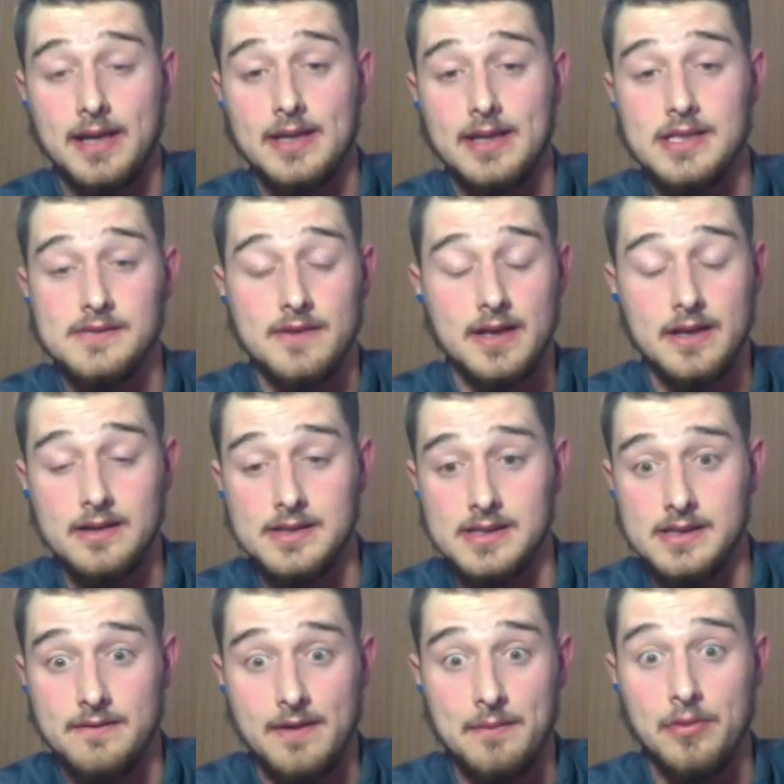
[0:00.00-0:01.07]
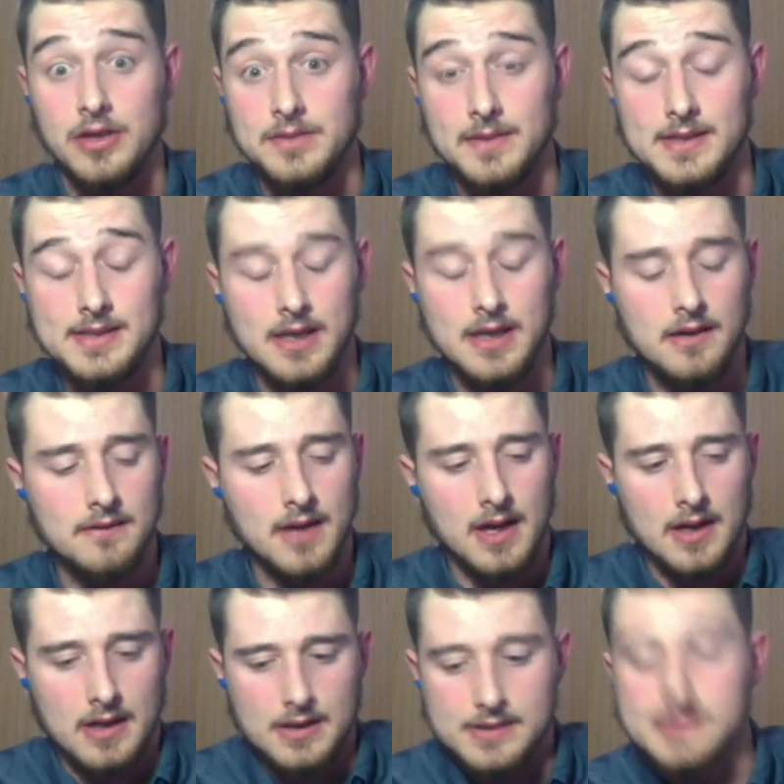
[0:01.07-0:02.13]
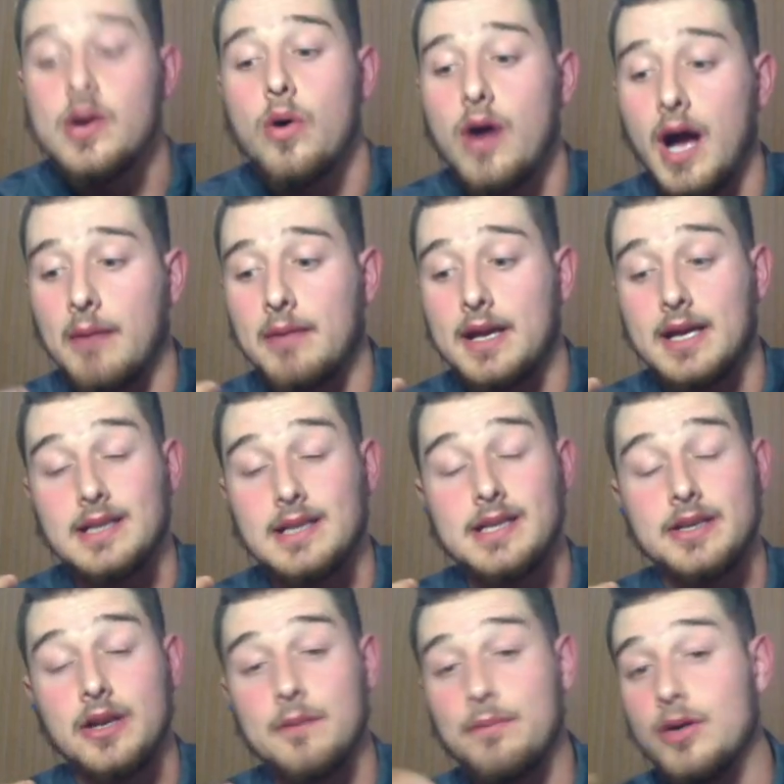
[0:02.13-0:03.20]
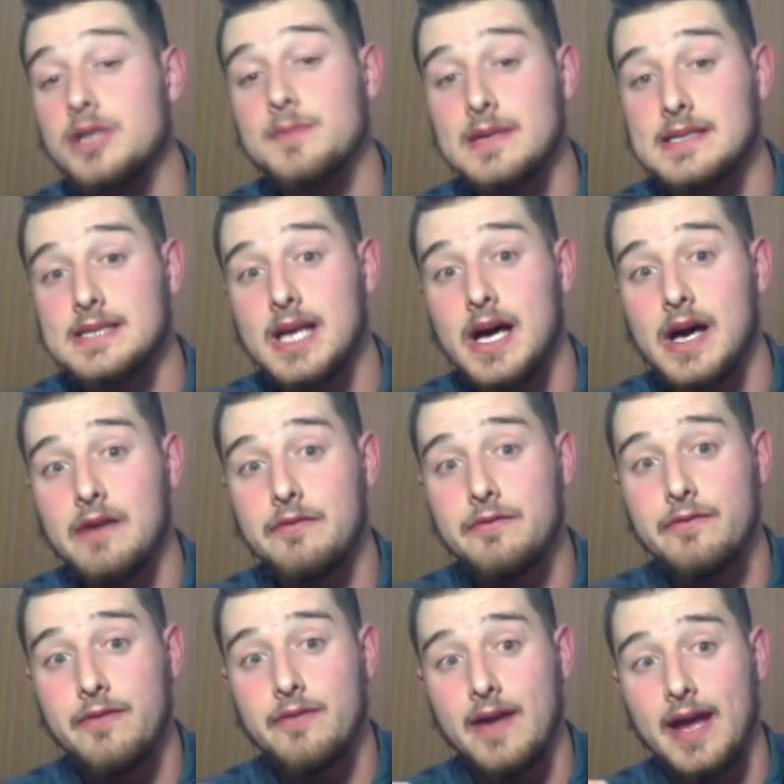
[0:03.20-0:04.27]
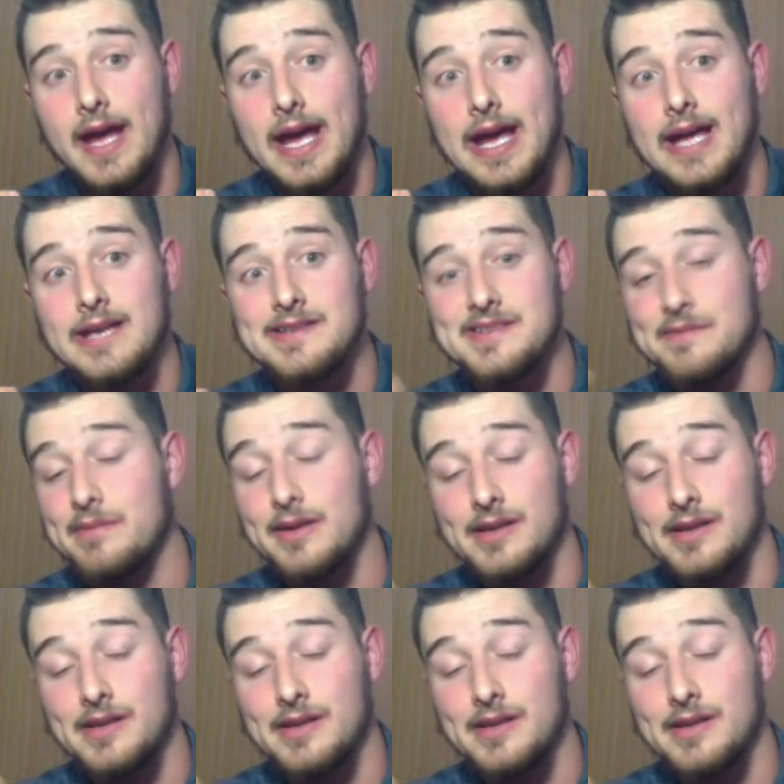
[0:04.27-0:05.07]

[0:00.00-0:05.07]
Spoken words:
these videos is if I push myself. So I'm going to continue to push myself and to build